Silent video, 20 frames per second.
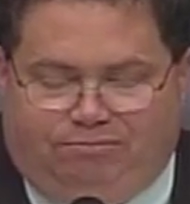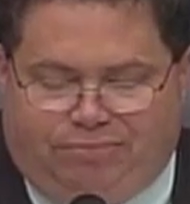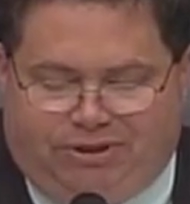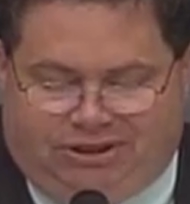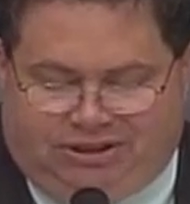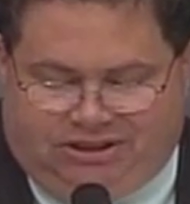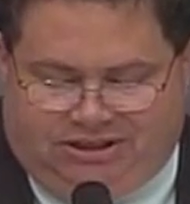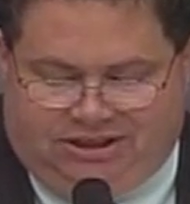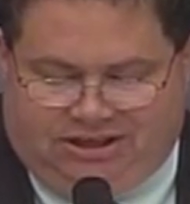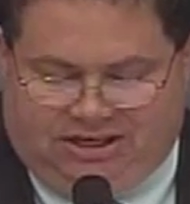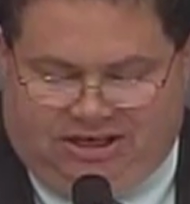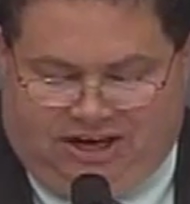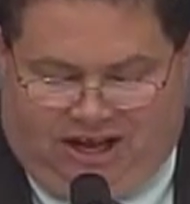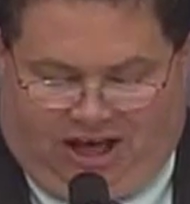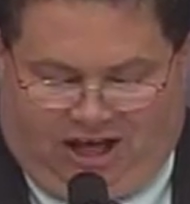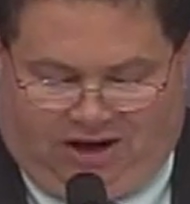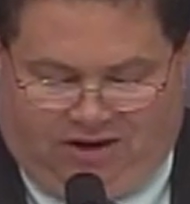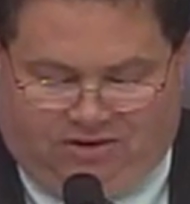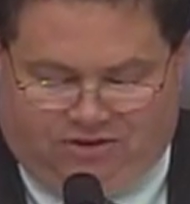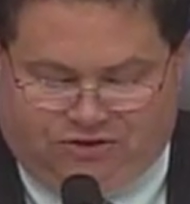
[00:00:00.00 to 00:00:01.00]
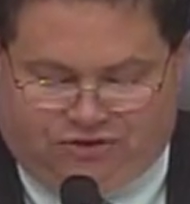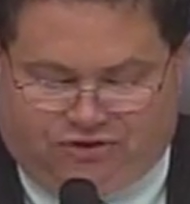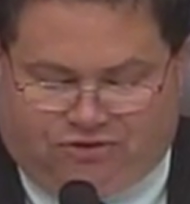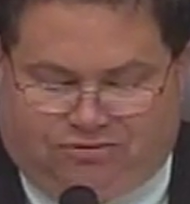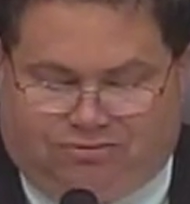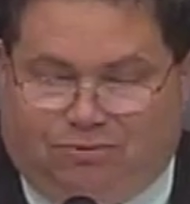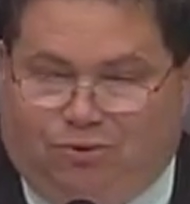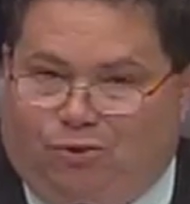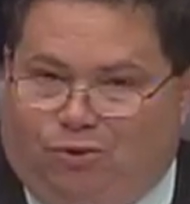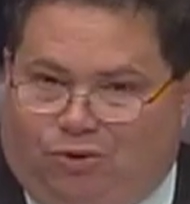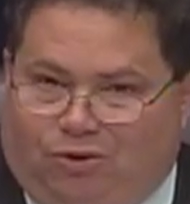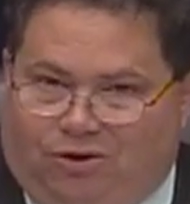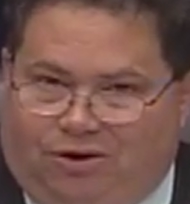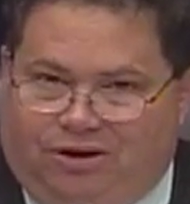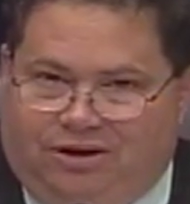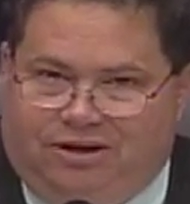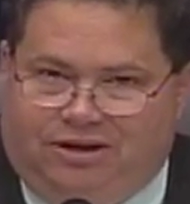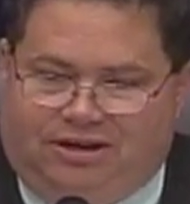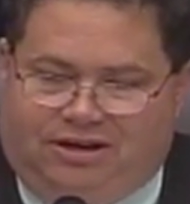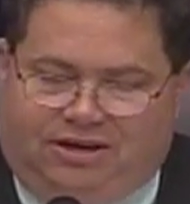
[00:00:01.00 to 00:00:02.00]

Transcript: billion or more.